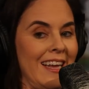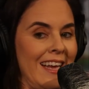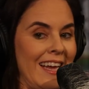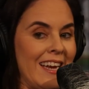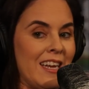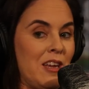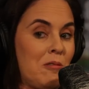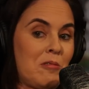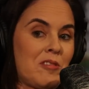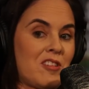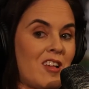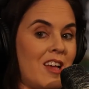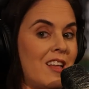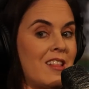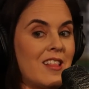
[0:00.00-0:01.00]
And he was
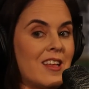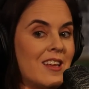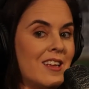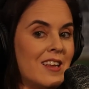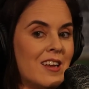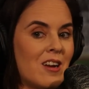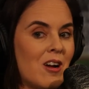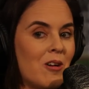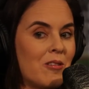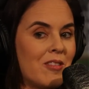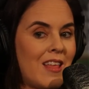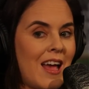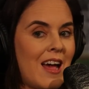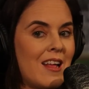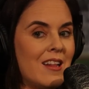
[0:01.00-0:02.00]
like, the you know
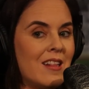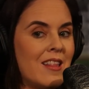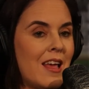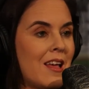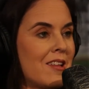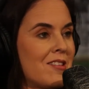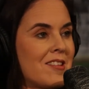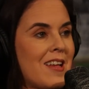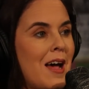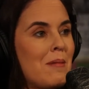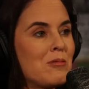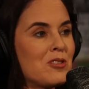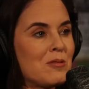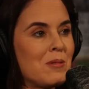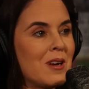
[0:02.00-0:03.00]
that the
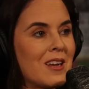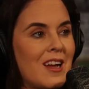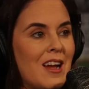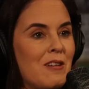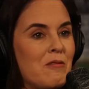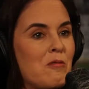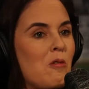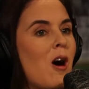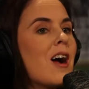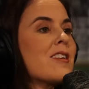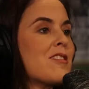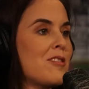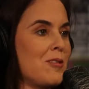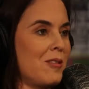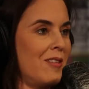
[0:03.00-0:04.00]
establishment kind of
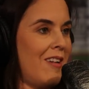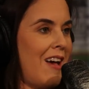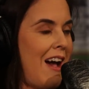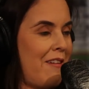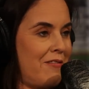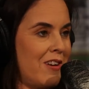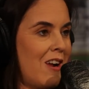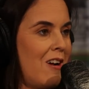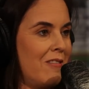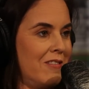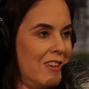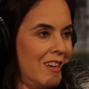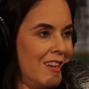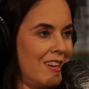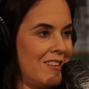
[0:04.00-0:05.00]
wants you to laugh at all
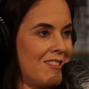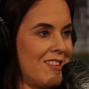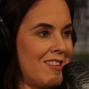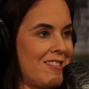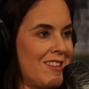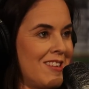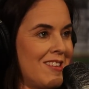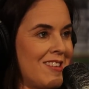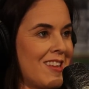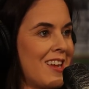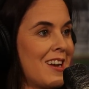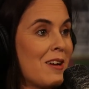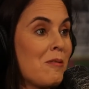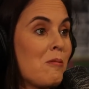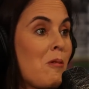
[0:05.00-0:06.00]
the inconsistency,
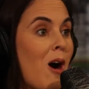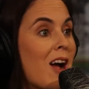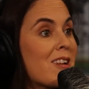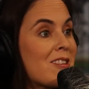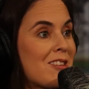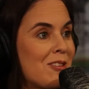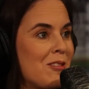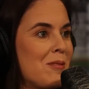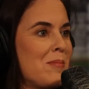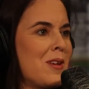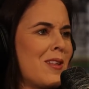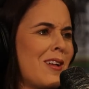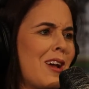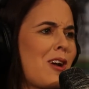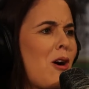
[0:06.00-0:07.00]
and it wants you to
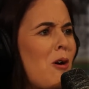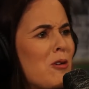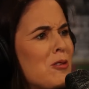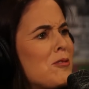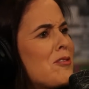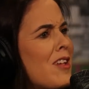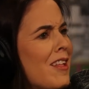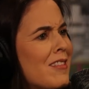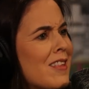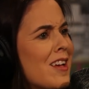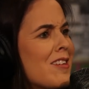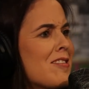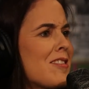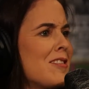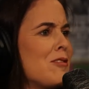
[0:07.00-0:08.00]
be like, oh, you said
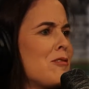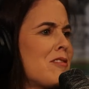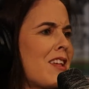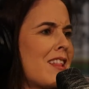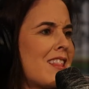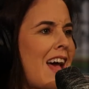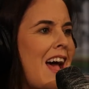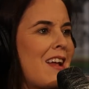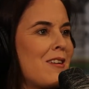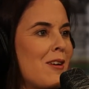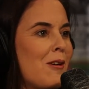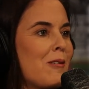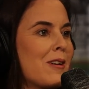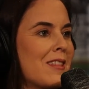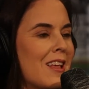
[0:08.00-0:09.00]
this and you said that,
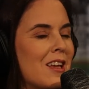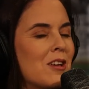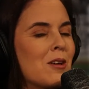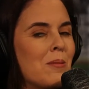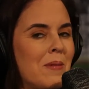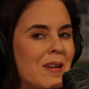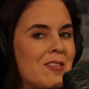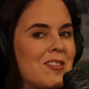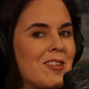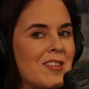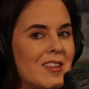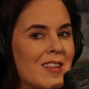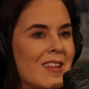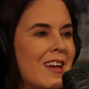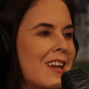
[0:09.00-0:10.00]
knowing that you'll
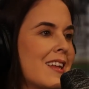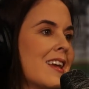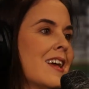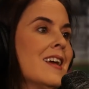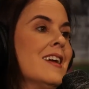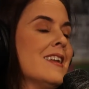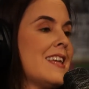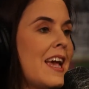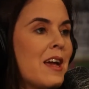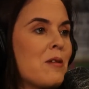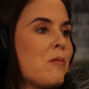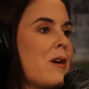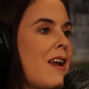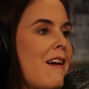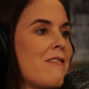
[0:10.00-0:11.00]
basically like take
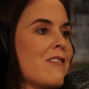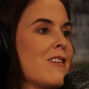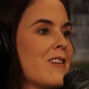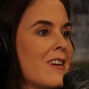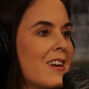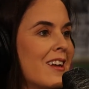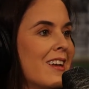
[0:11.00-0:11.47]
whatever